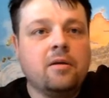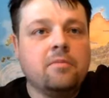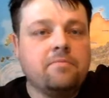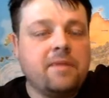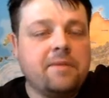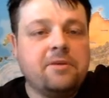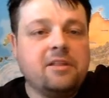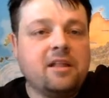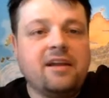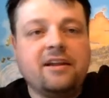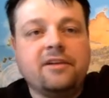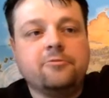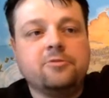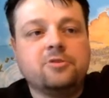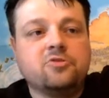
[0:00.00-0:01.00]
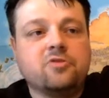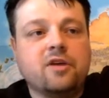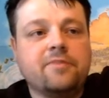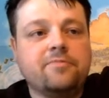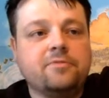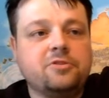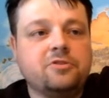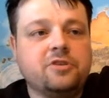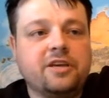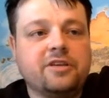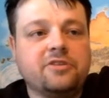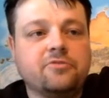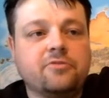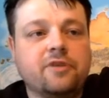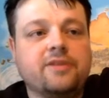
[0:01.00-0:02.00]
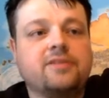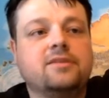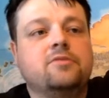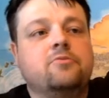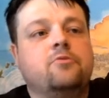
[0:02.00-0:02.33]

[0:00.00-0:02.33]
maybe lightning would strike, but you can't direct it.